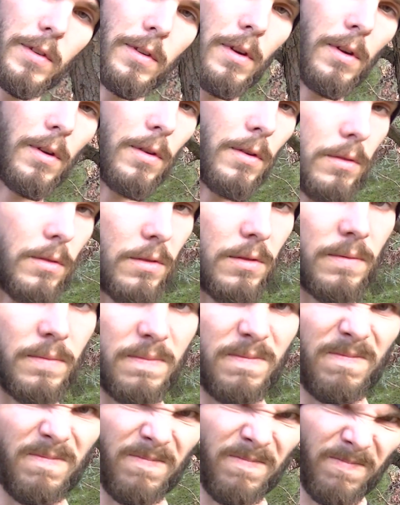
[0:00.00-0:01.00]
nerds.
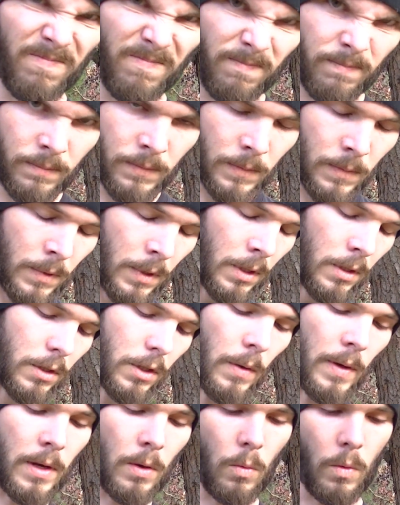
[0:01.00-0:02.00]

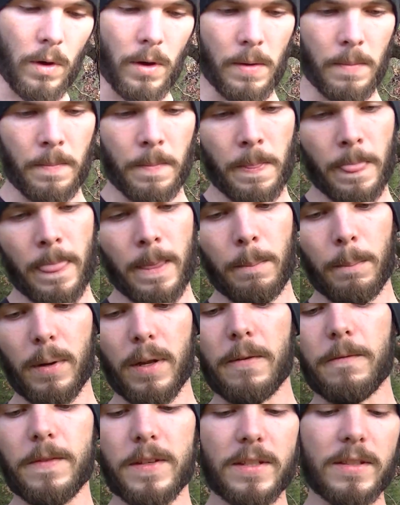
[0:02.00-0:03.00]
So anyway, but
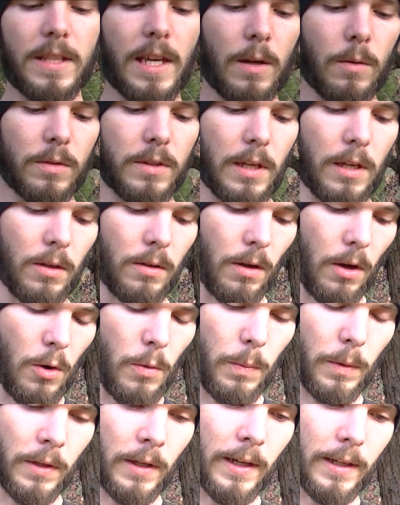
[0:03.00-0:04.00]
if this thing was held
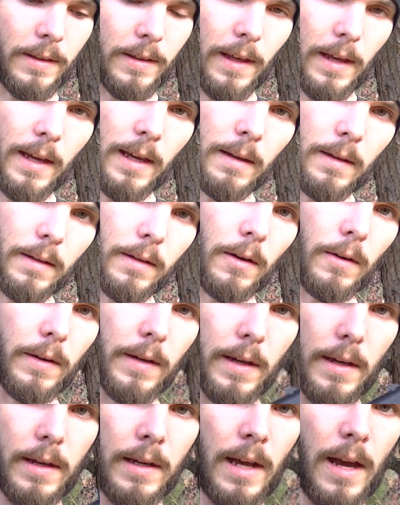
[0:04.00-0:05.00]
open like that,
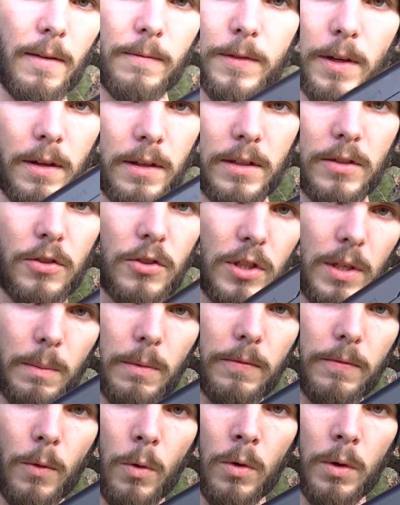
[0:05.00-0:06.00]
okay, now I've done this shit
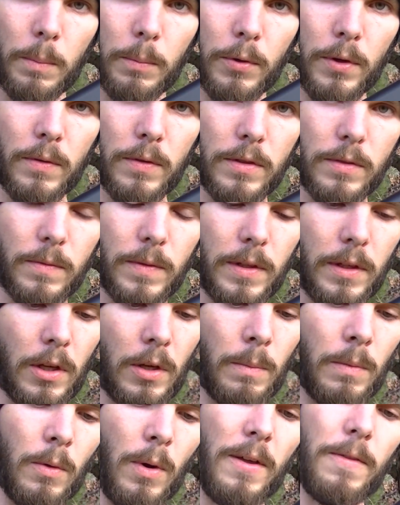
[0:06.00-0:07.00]
before on a previous video,
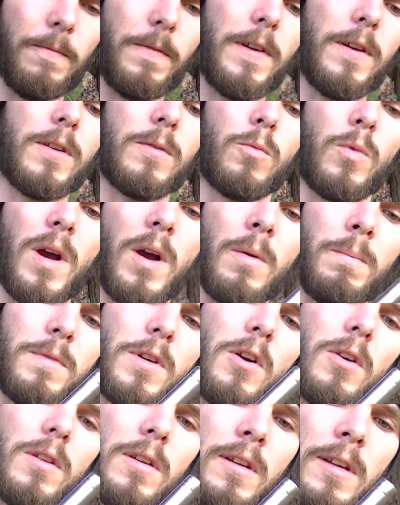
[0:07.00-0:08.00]
but I figured while I'm
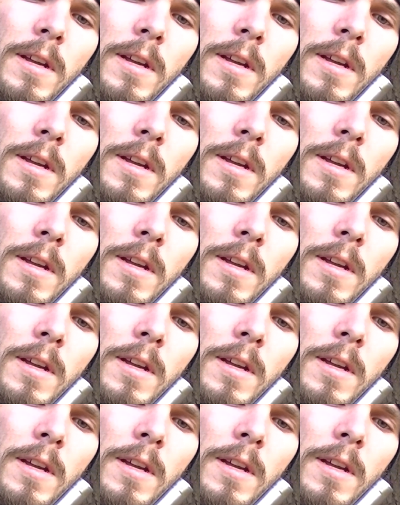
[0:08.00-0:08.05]
talking